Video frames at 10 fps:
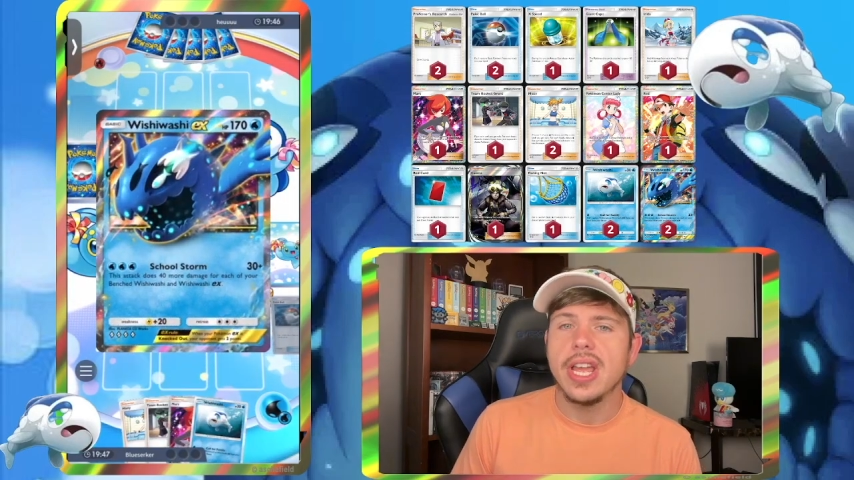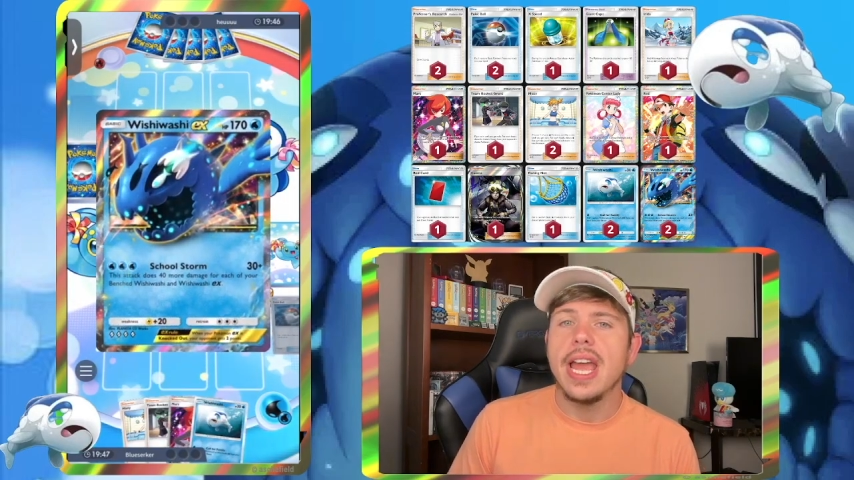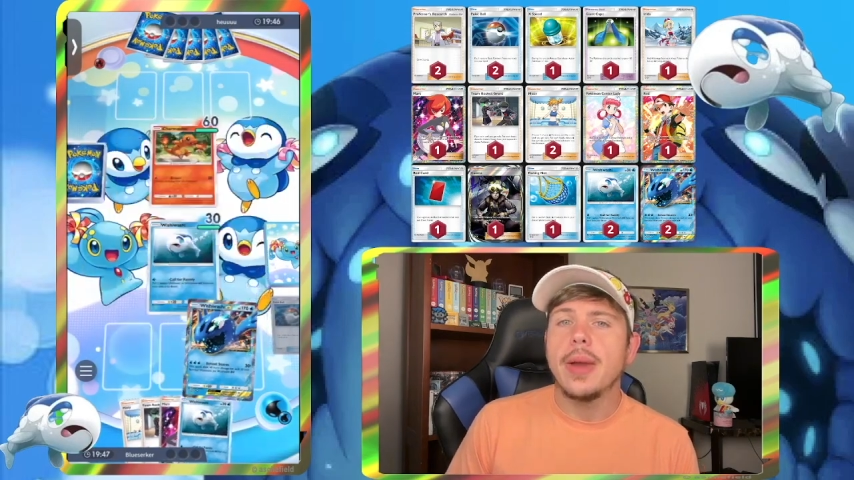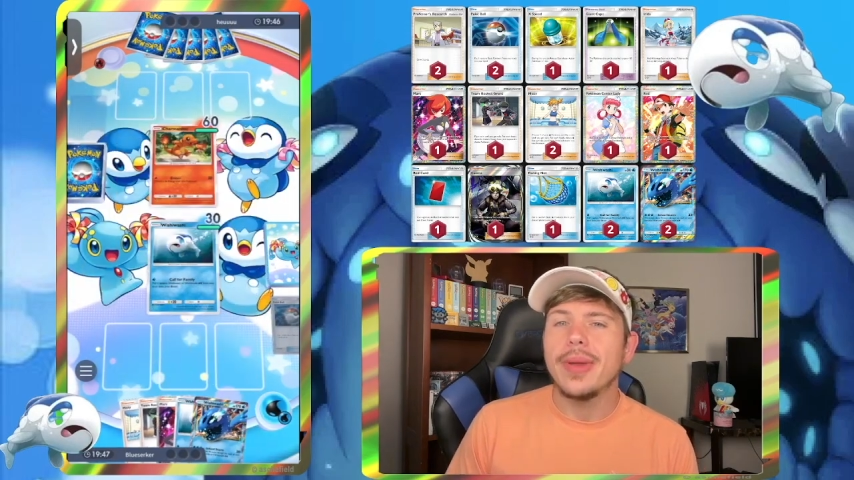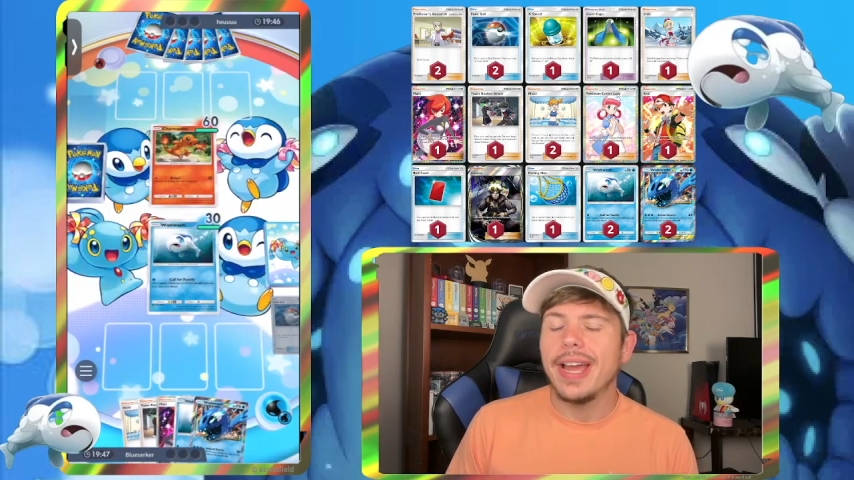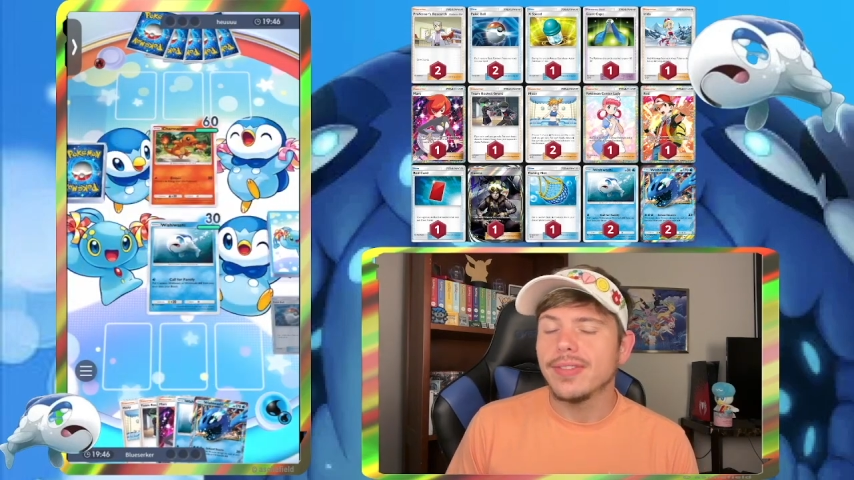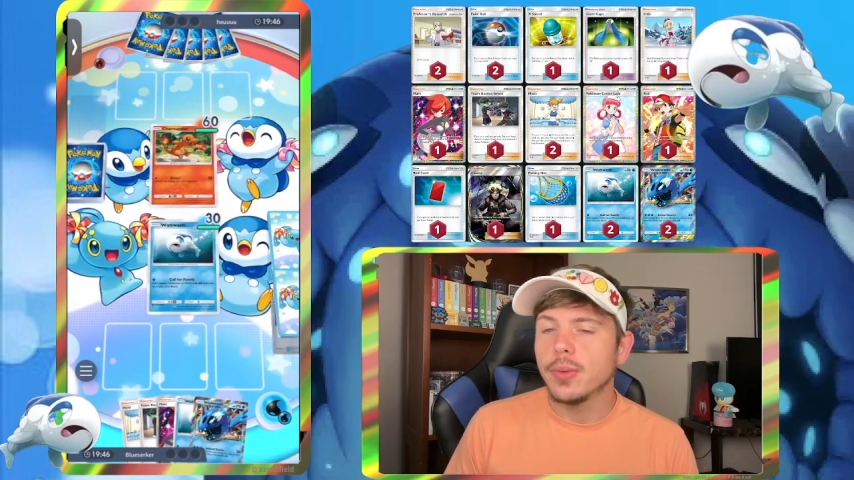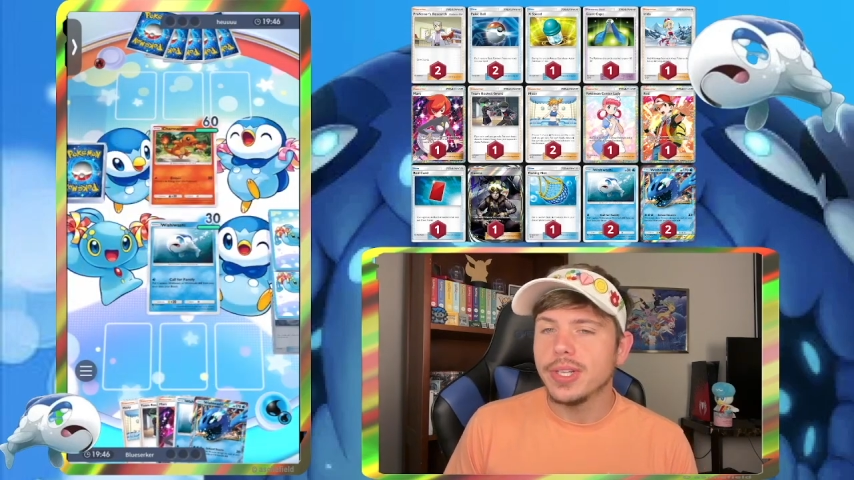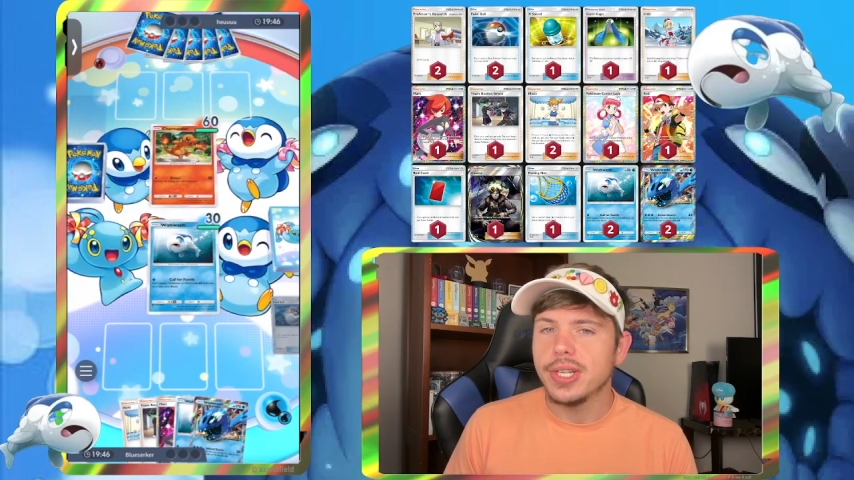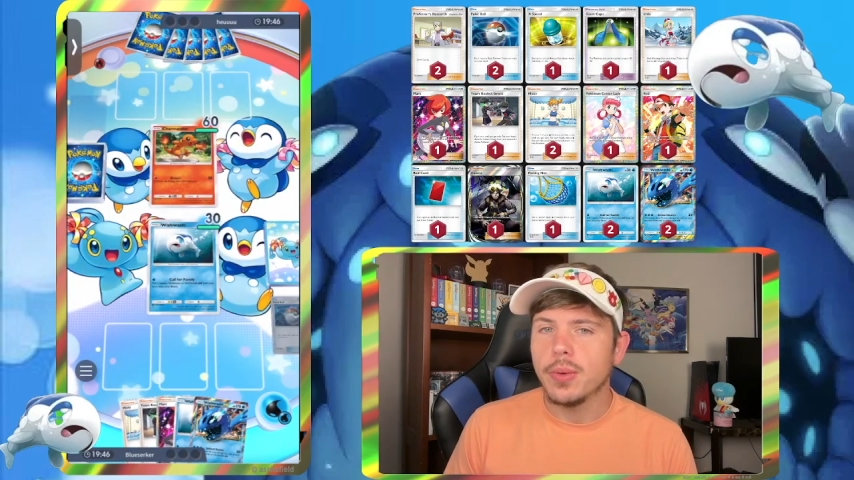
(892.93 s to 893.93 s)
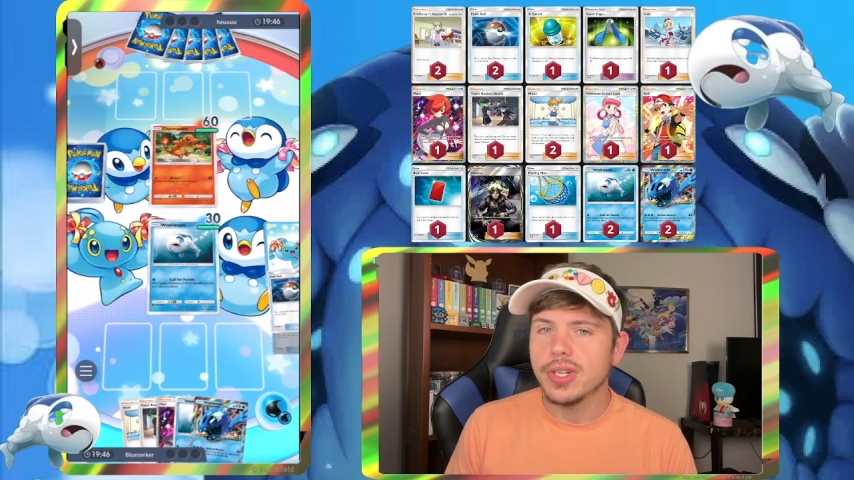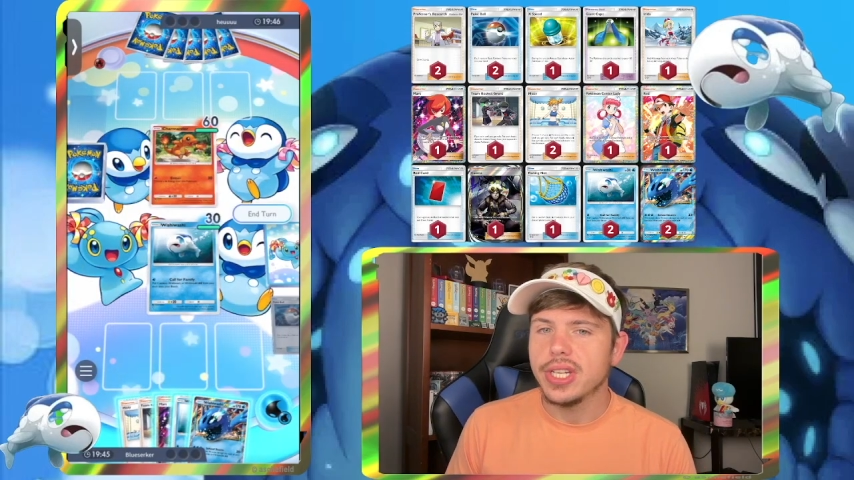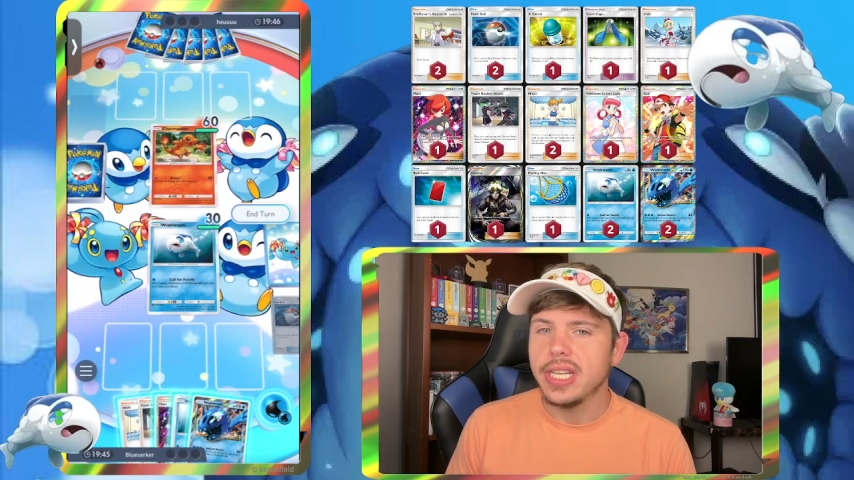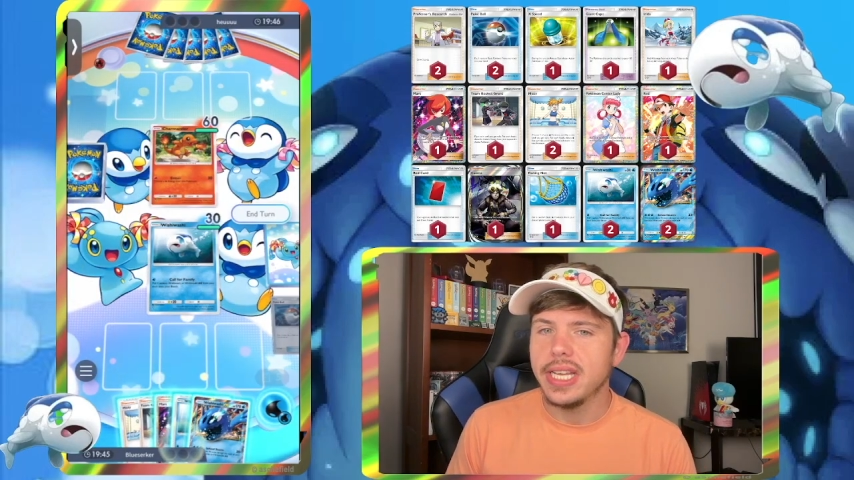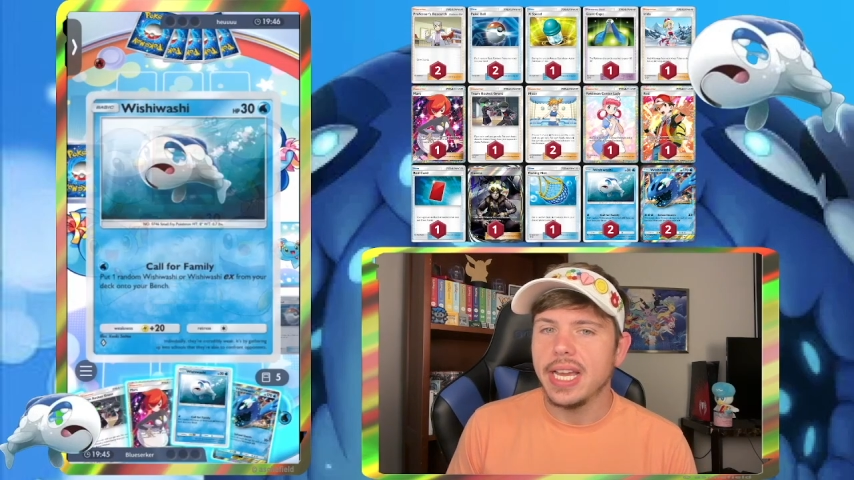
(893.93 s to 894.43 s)
We have the
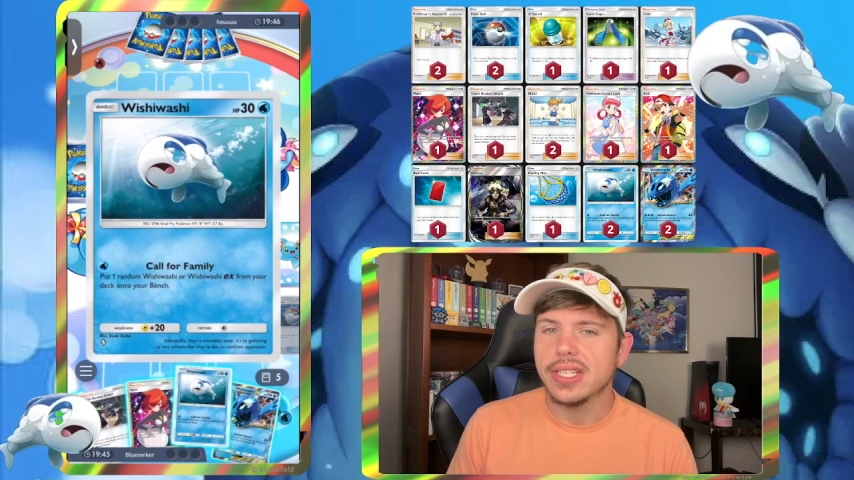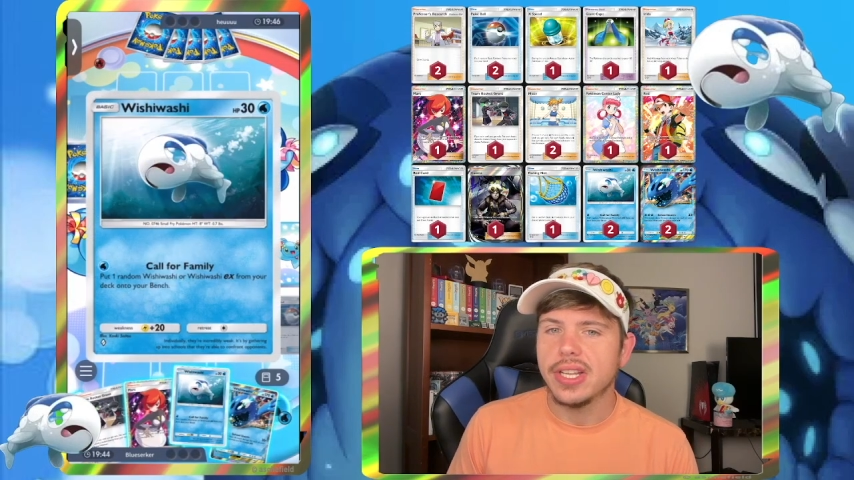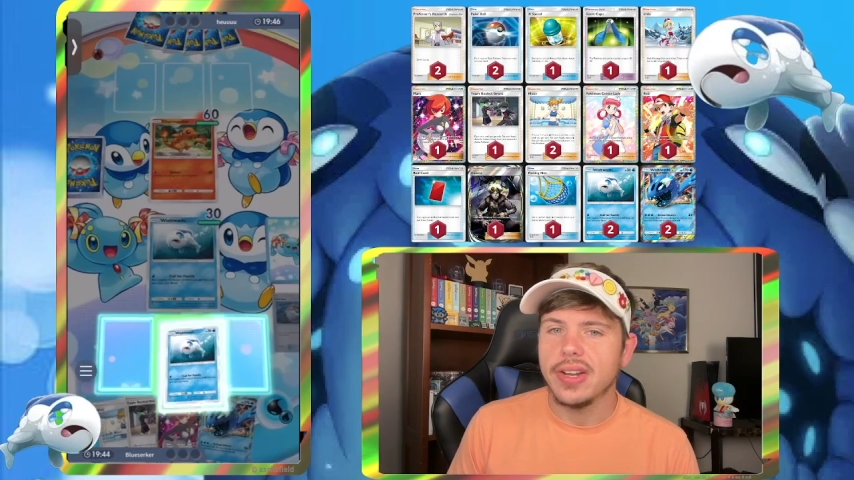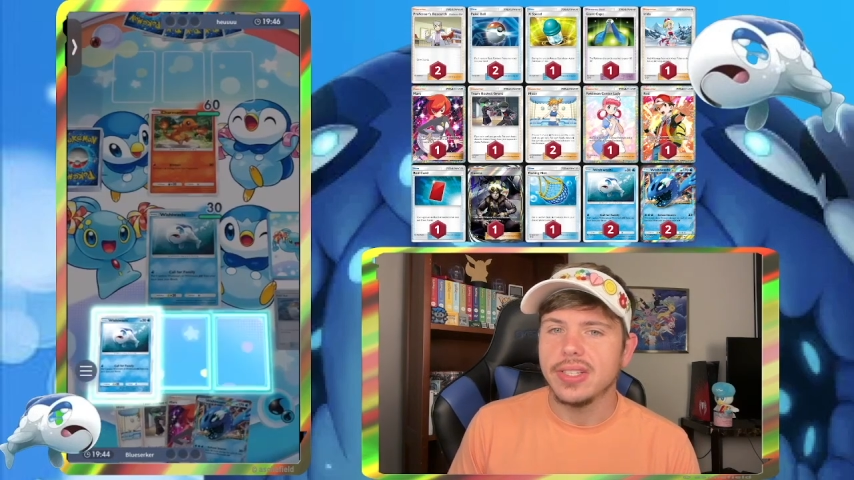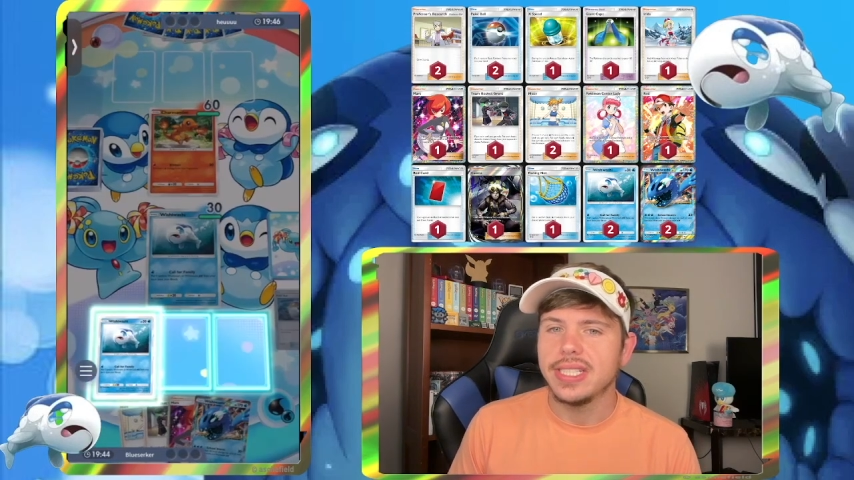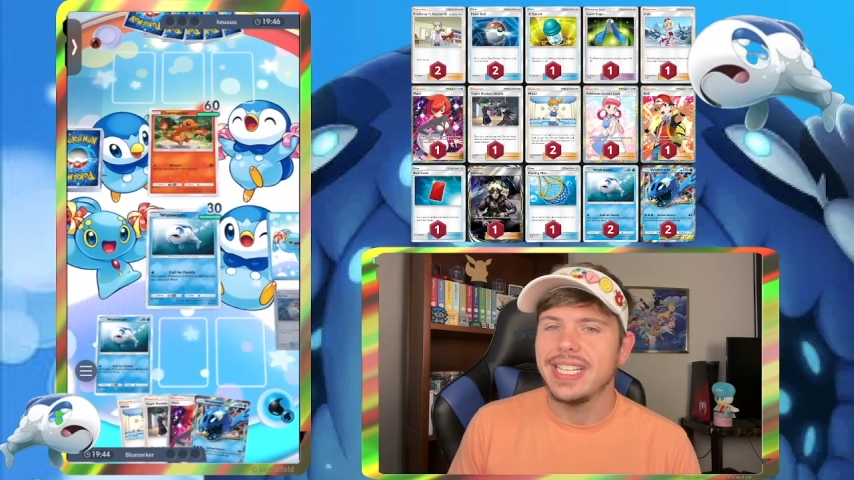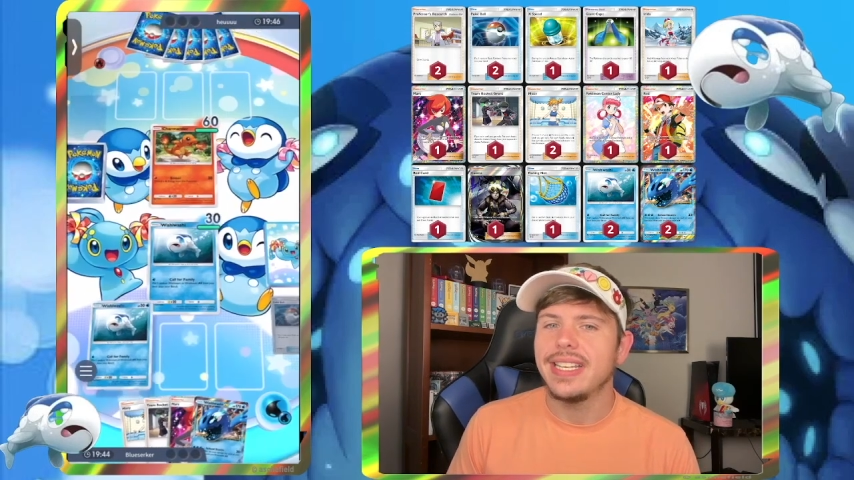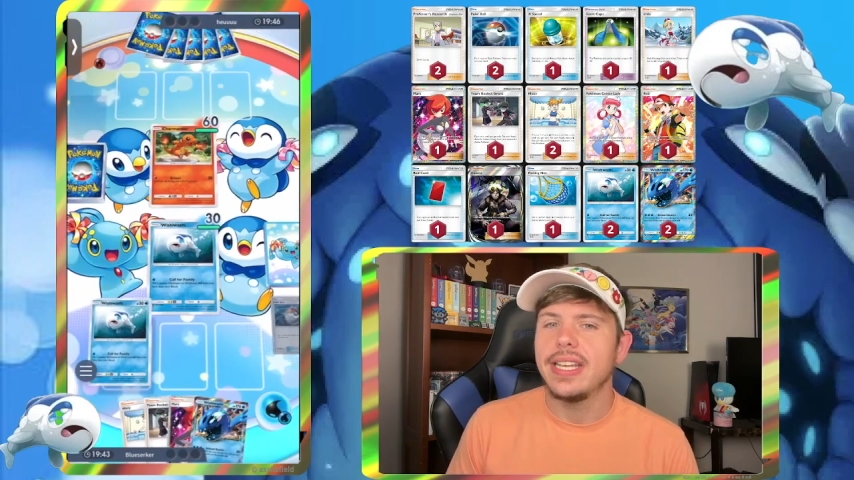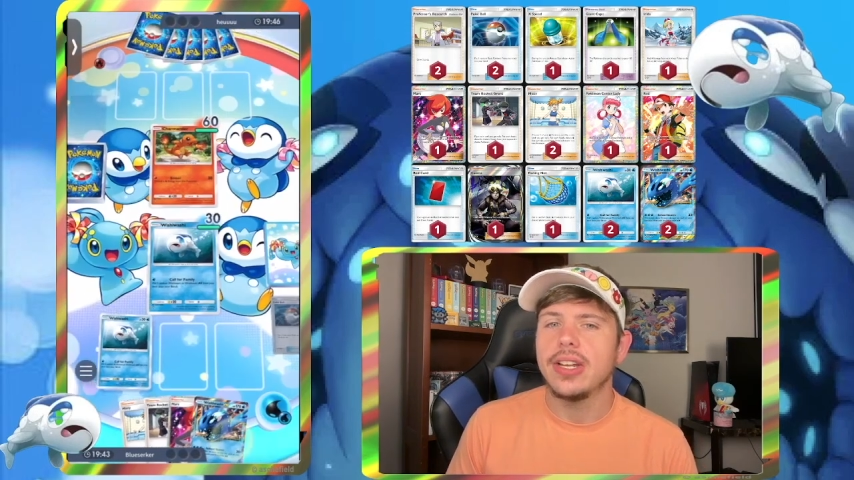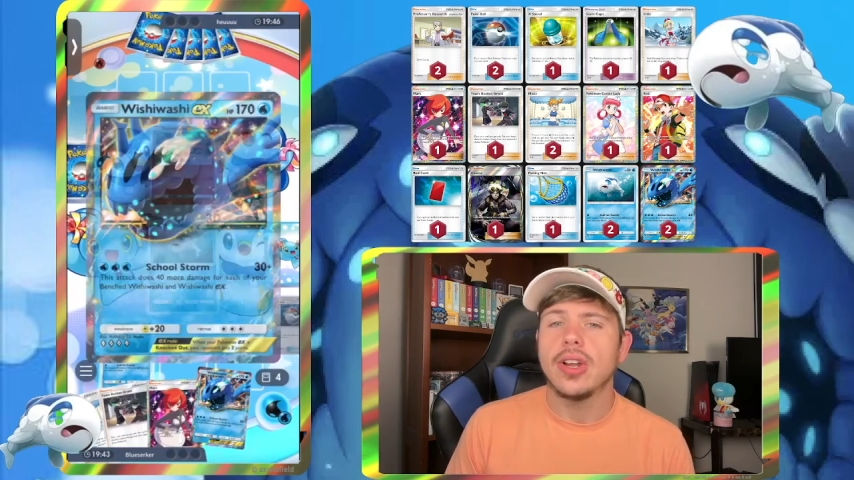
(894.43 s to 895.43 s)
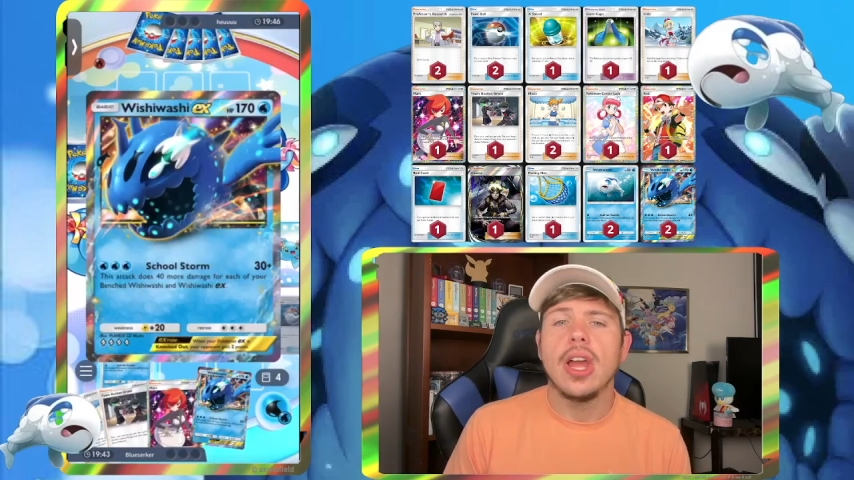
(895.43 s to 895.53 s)
Wishiwashi EX guaranteed here.